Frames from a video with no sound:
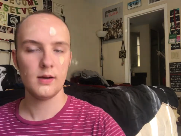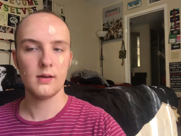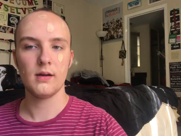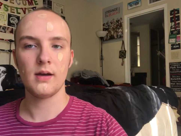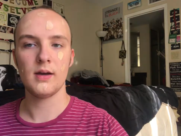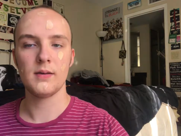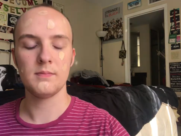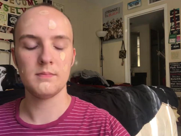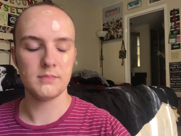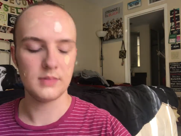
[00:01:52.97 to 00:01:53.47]

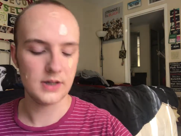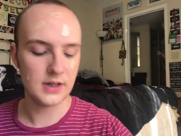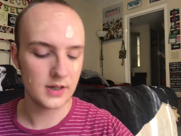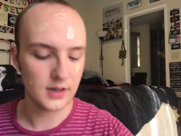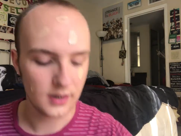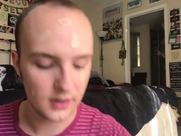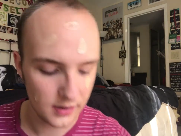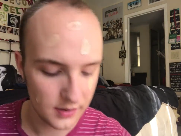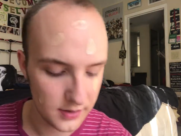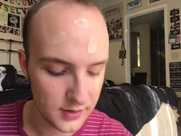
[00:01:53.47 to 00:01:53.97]
and
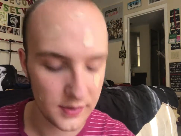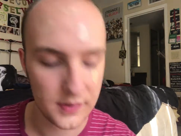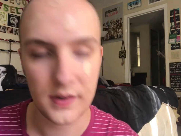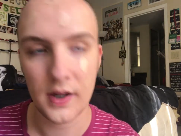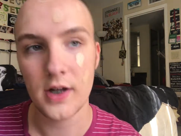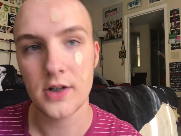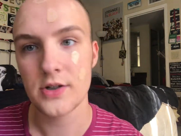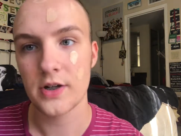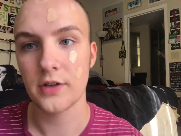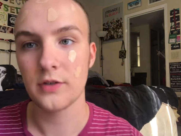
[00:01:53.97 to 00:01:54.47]
B, the
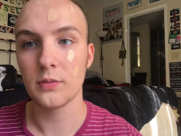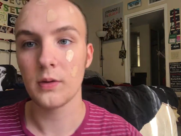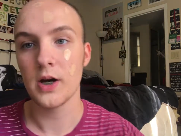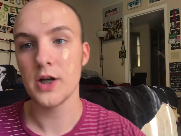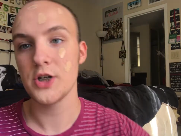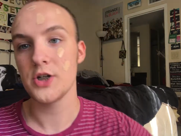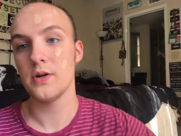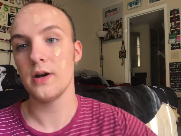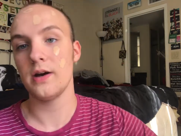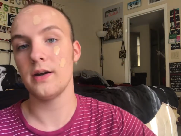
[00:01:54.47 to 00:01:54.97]
stage lights
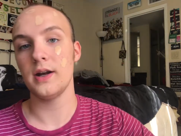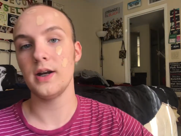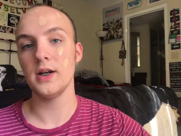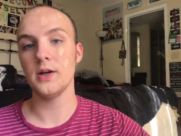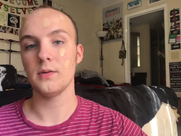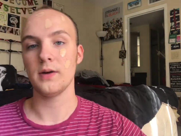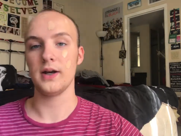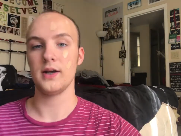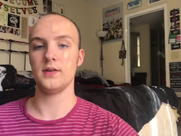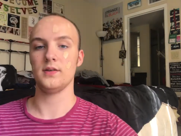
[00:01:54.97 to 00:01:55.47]
wash you out
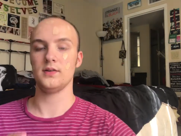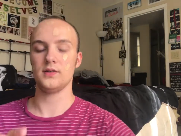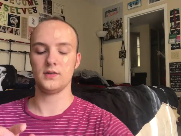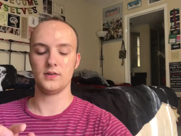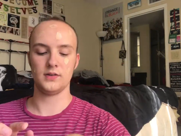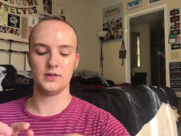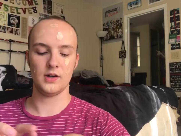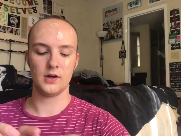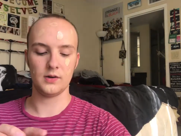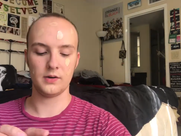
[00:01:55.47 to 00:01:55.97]
anyways,
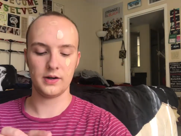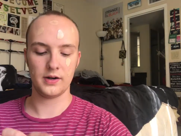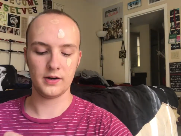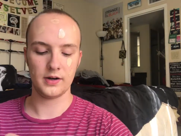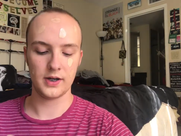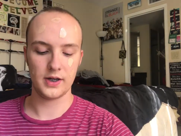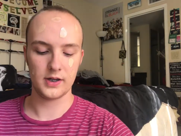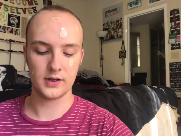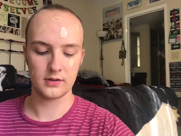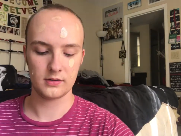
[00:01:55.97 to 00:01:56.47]
so
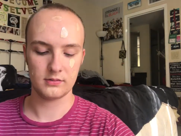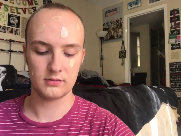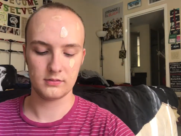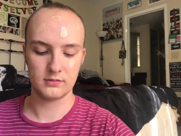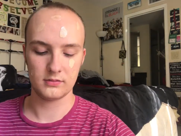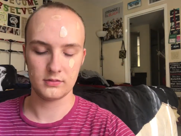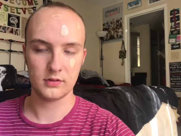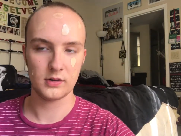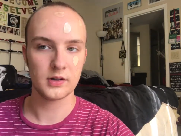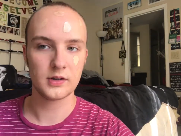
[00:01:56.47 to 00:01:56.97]
it
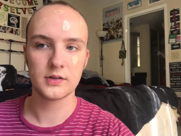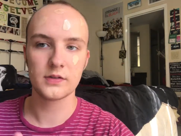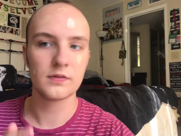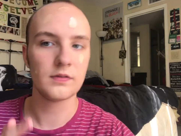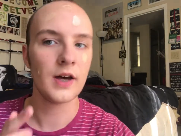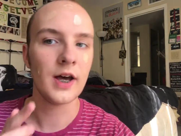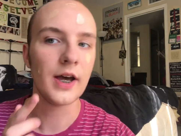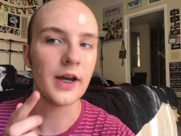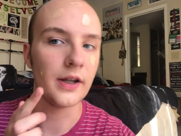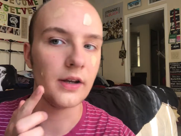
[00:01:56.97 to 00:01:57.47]
looks
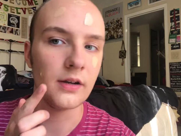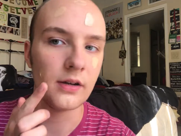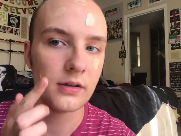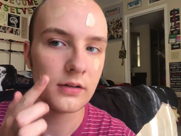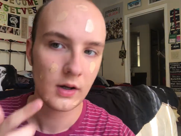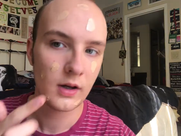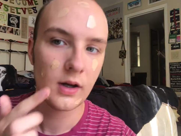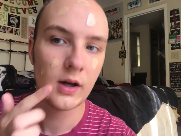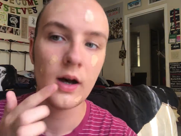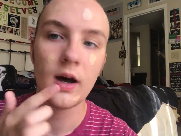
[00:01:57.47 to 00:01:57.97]
fine.
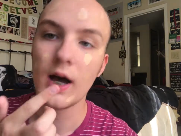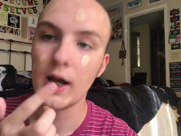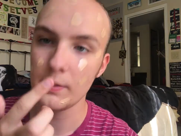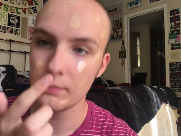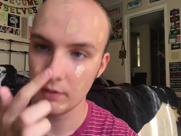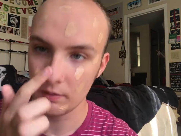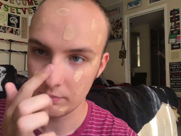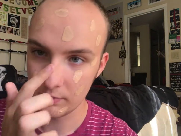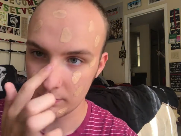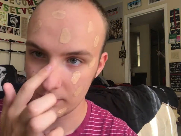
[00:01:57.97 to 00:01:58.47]
I'm
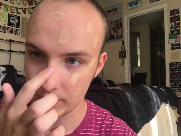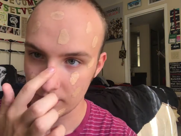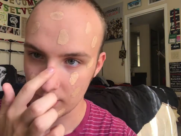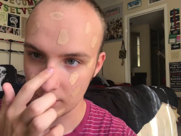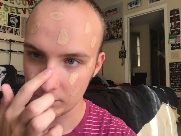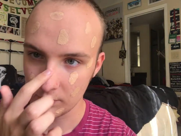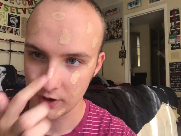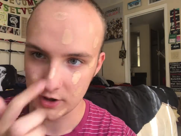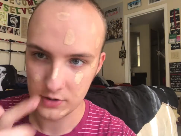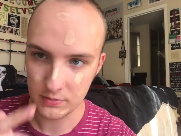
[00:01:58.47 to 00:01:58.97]
probably putting
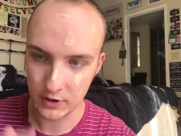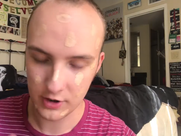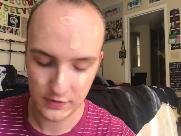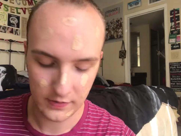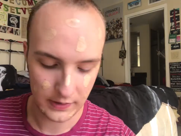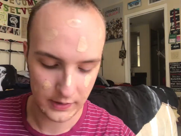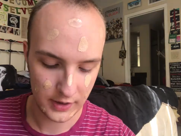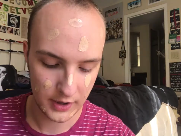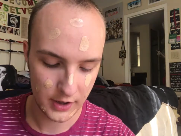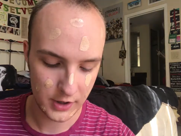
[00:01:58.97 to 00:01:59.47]
on way too much
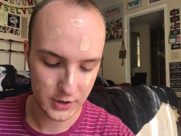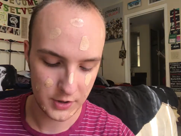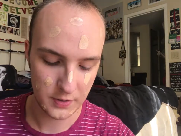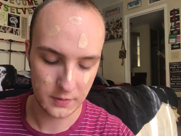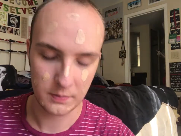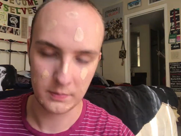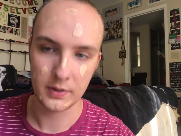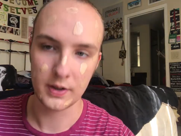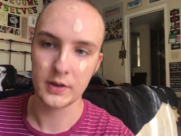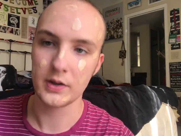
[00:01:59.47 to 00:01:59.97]

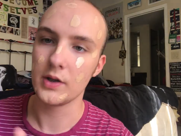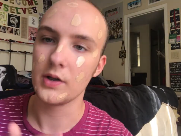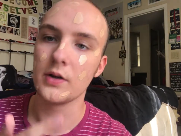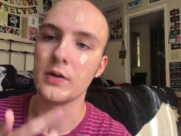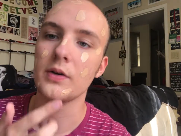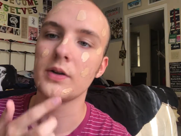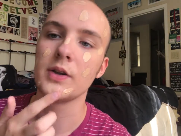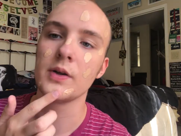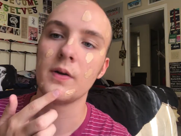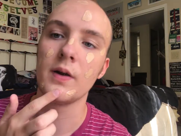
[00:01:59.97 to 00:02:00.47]
foundation, but you
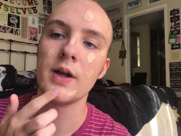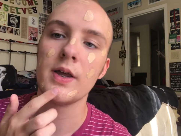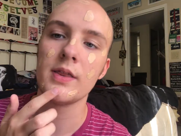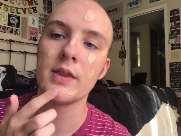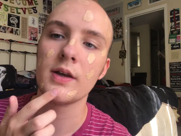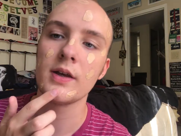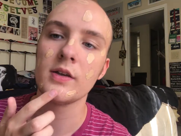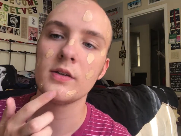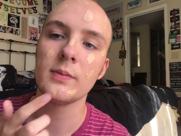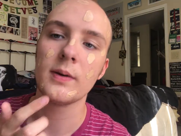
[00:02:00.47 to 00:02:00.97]
know what the great
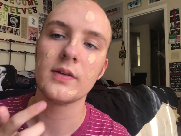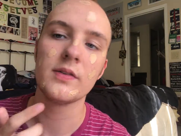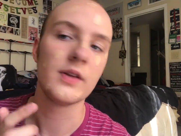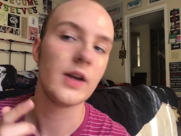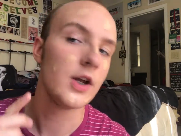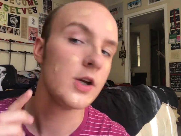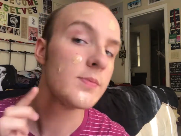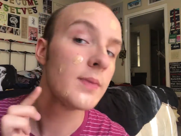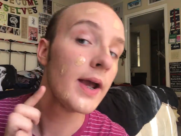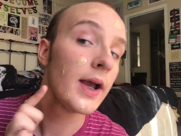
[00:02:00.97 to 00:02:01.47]
thing is about
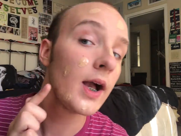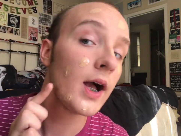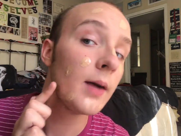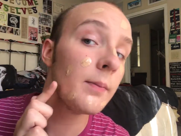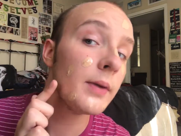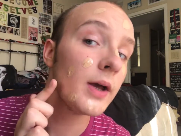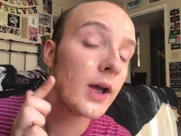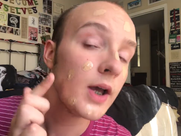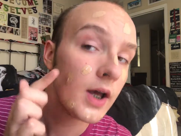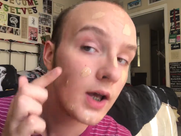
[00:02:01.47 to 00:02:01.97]
stage
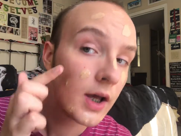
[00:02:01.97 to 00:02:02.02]
makeup?